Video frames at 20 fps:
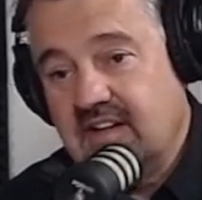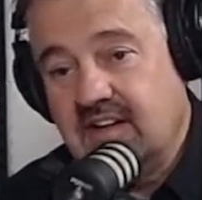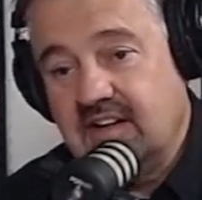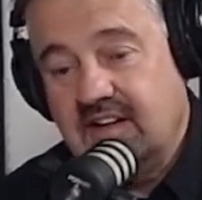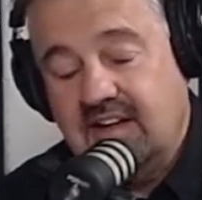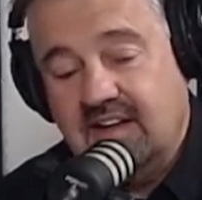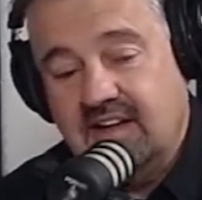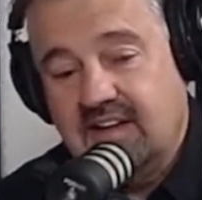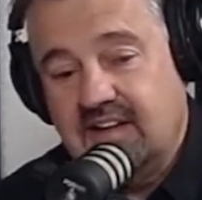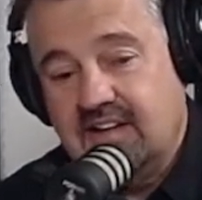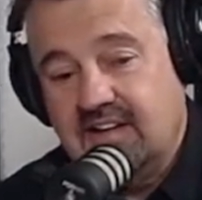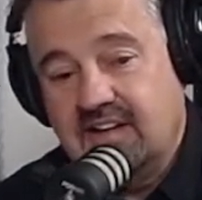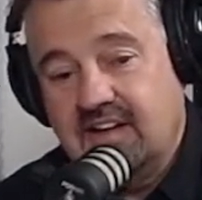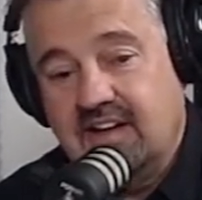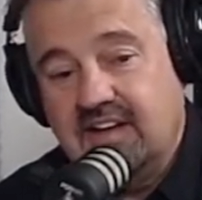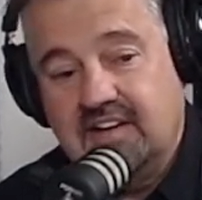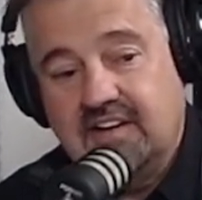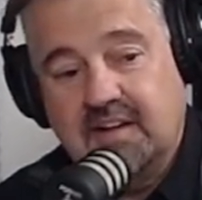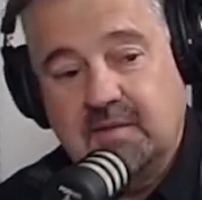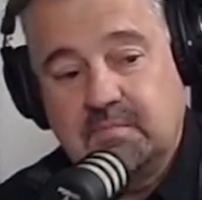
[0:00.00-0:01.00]
and
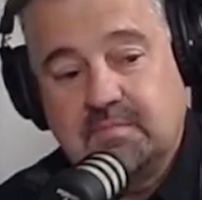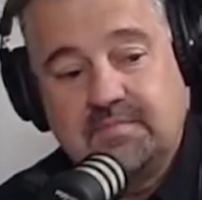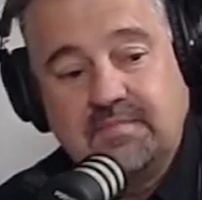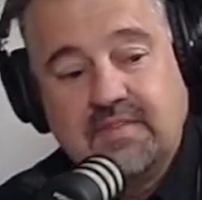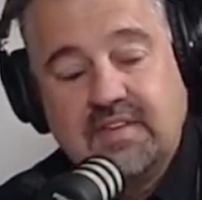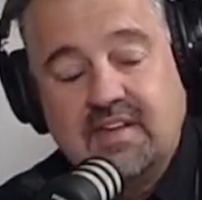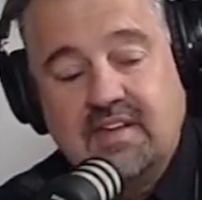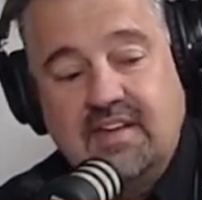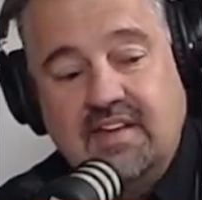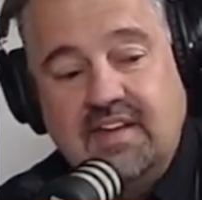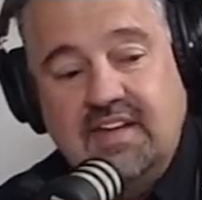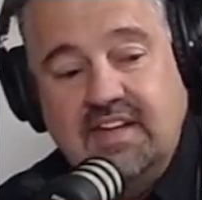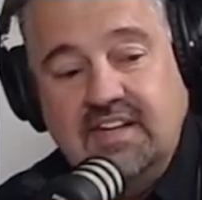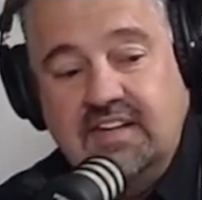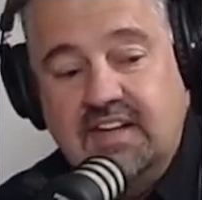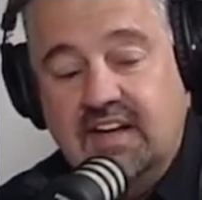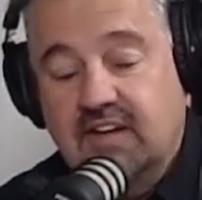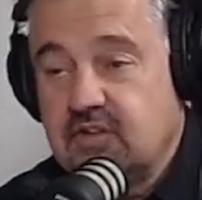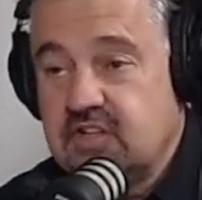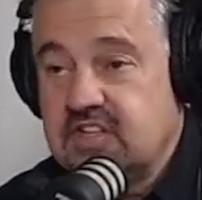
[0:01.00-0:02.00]
ended up hitting
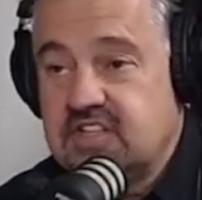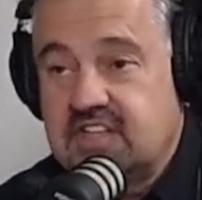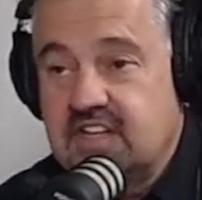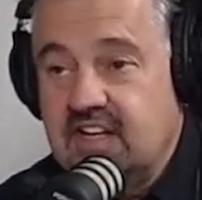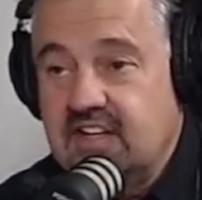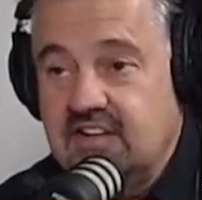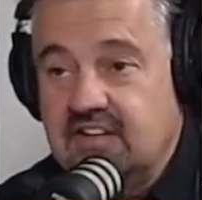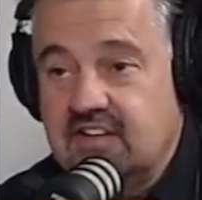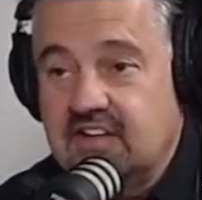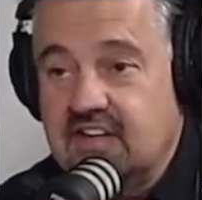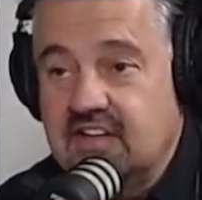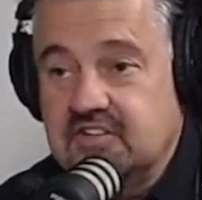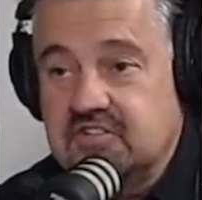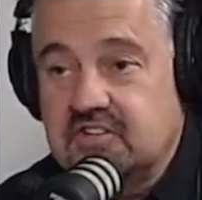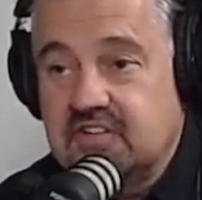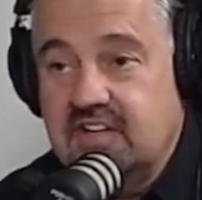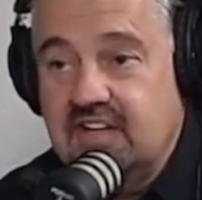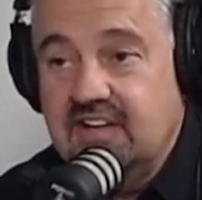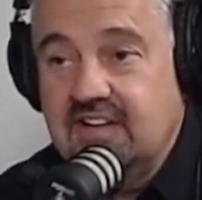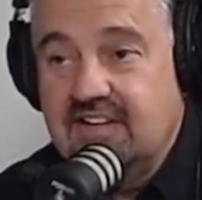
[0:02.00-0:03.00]
every state in the
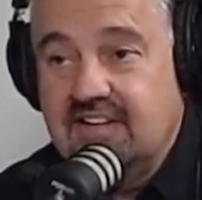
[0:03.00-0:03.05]
country.